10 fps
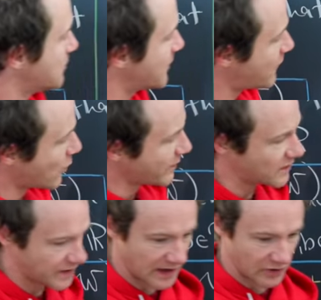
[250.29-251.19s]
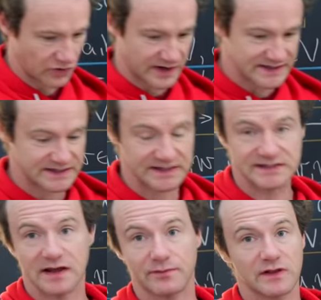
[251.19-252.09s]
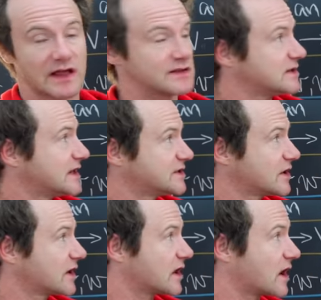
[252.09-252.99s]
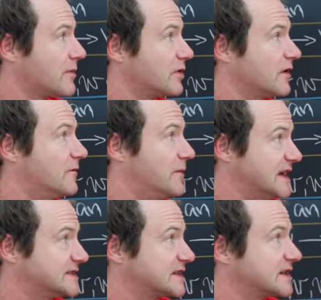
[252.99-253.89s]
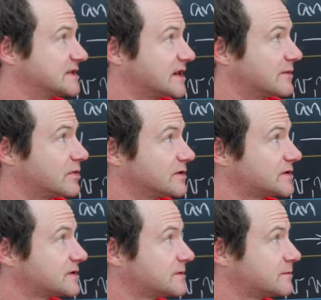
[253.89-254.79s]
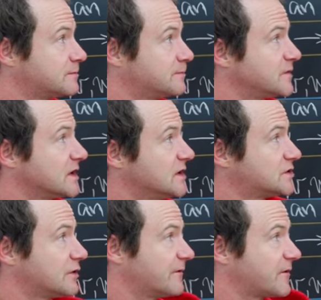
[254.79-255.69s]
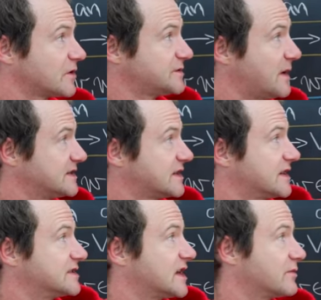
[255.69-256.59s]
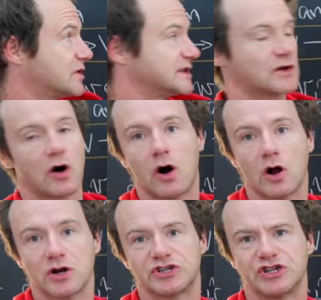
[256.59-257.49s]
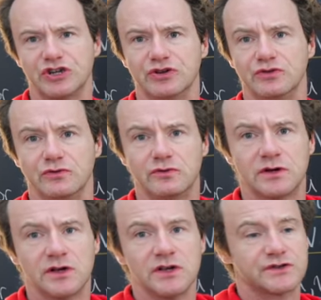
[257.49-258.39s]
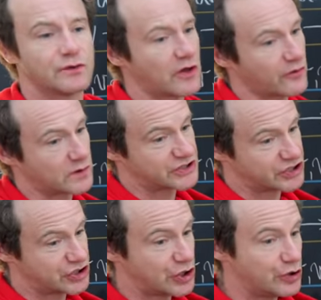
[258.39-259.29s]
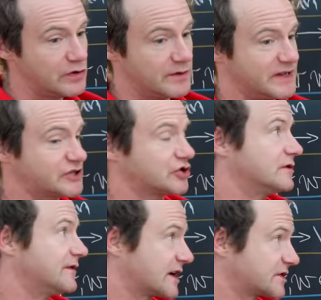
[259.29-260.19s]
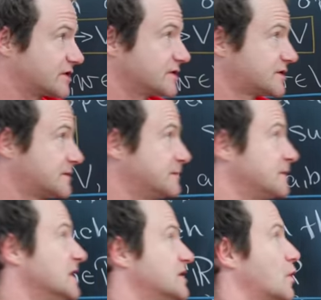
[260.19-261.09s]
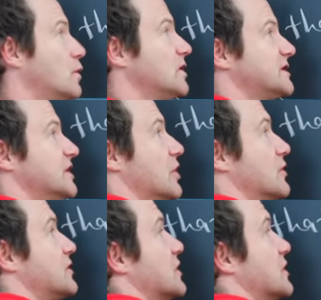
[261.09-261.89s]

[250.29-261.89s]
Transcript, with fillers: before we look at our crazy example, let's look at a couple of basic examples. So the first basic example is R2. So in other words, two-dimensional vectors. So we'll denote